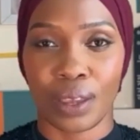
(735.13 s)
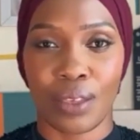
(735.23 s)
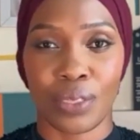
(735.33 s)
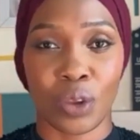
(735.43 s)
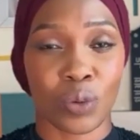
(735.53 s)

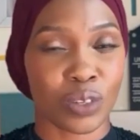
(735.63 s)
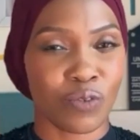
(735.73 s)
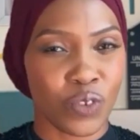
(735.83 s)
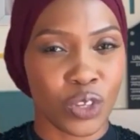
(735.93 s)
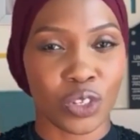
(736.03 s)
and that was the
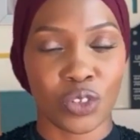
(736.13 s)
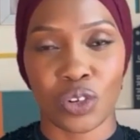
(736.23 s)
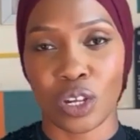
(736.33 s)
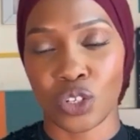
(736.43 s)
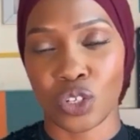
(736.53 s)
first
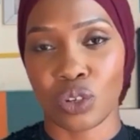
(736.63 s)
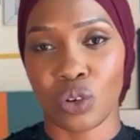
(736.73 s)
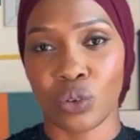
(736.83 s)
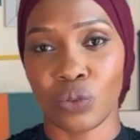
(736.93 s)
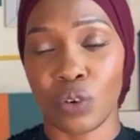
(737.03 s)
introduction
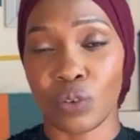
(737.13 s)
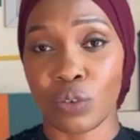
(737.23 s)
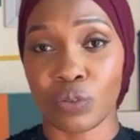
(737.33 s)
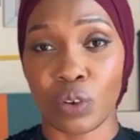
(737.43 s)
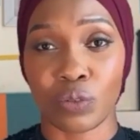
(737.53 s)

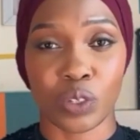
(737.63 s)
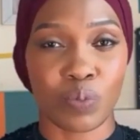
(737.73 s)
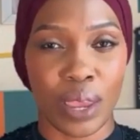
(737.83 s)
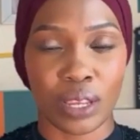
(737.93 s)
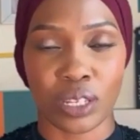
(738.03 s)
of
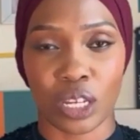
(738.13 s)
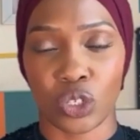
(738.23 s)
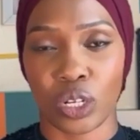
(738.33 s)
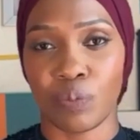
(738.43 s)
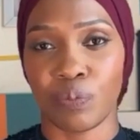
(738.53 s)
space,
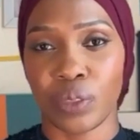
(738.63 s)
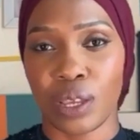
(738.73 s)
actually.